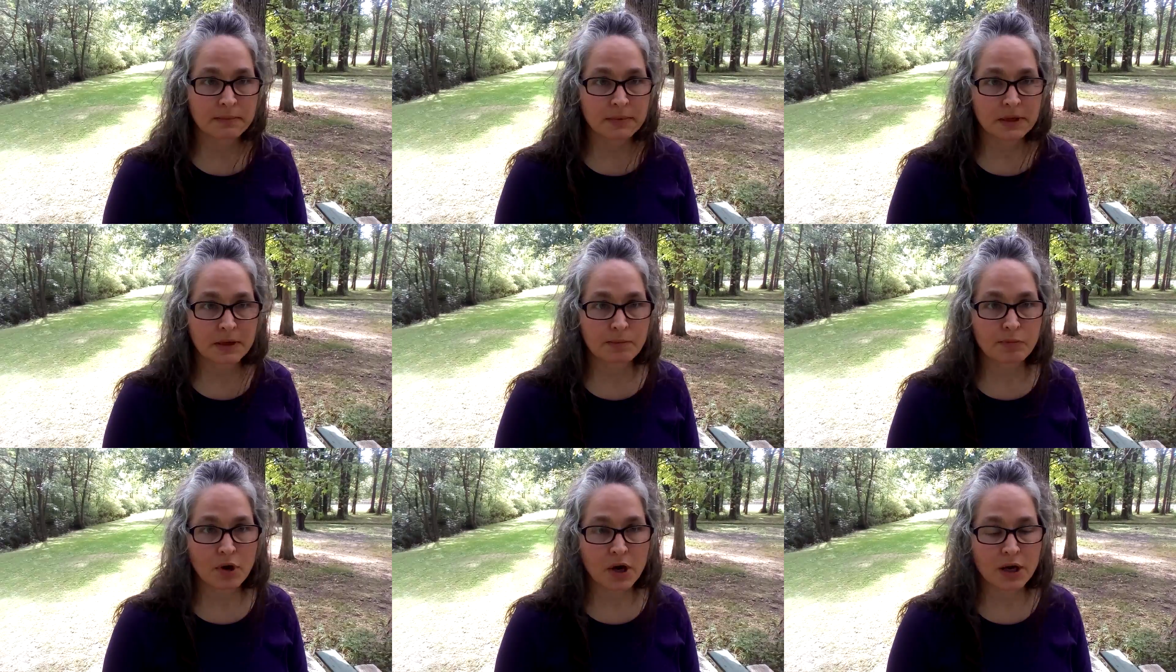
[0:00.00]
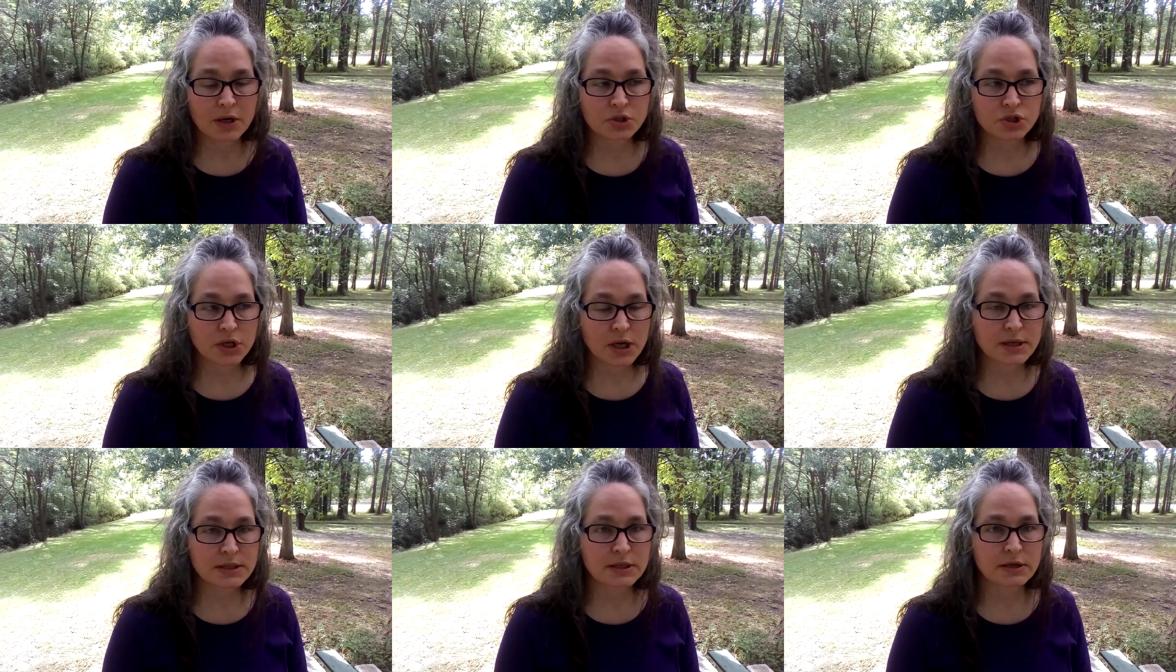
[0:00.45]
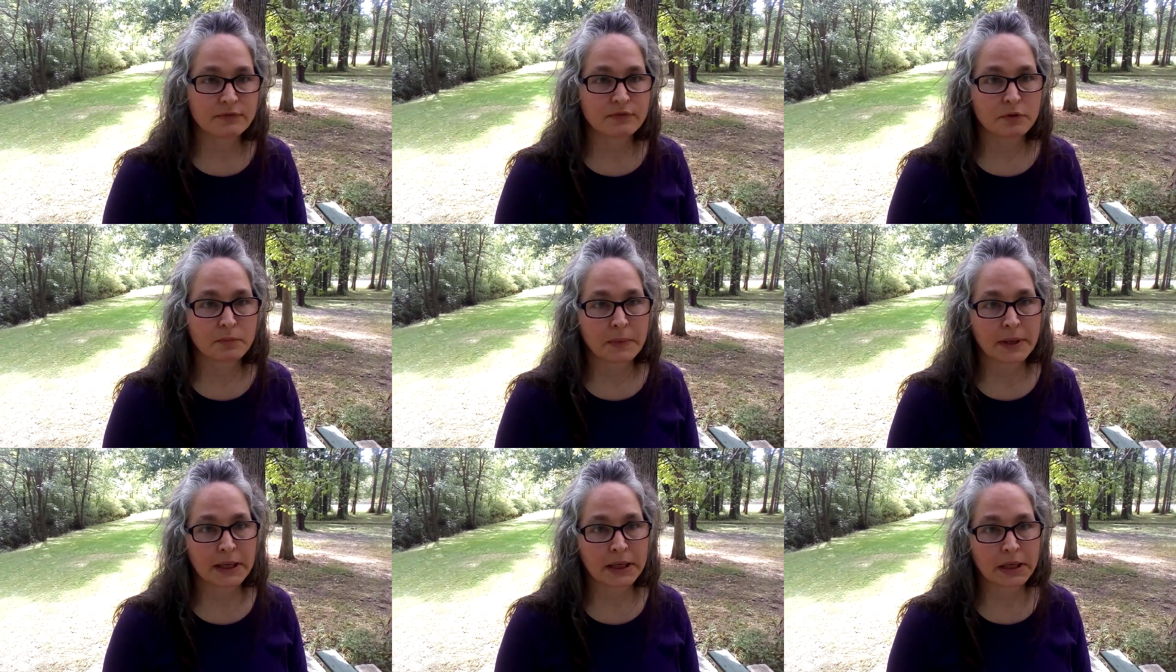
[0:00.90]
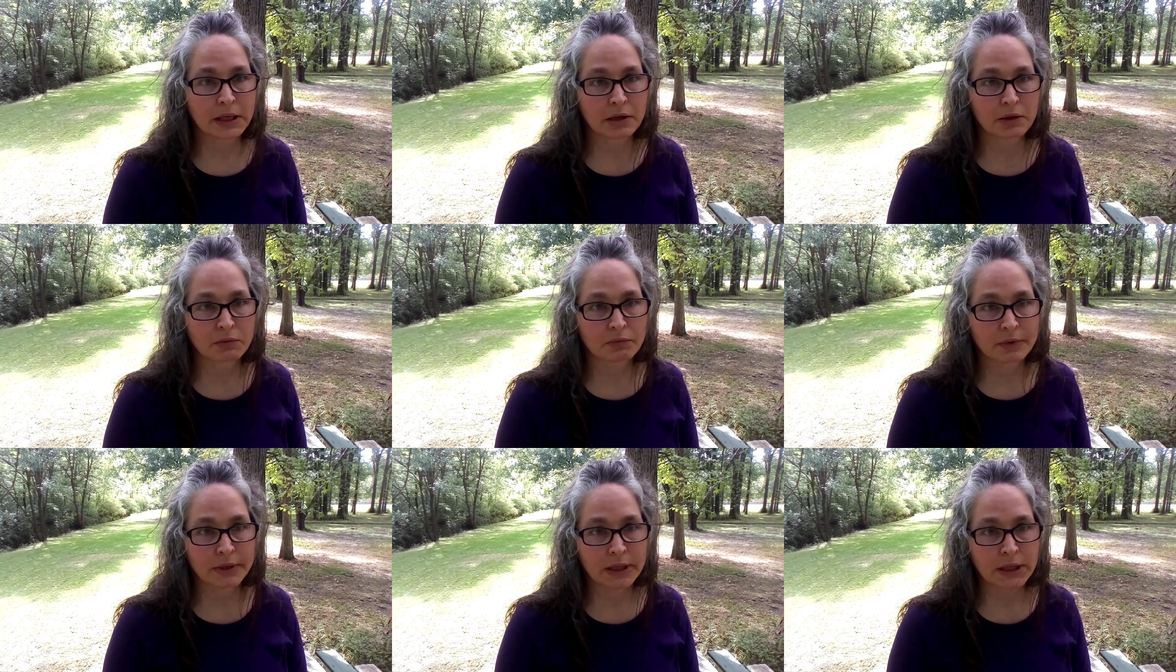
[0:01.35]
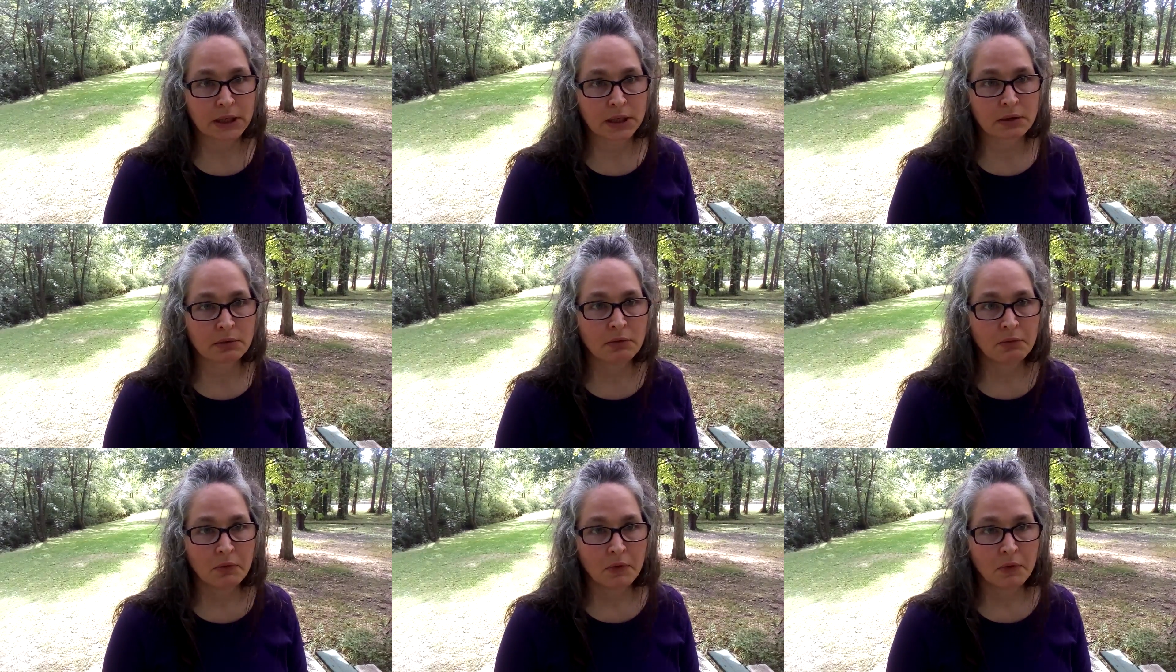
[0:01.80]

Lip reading: big project. If you're making a ring,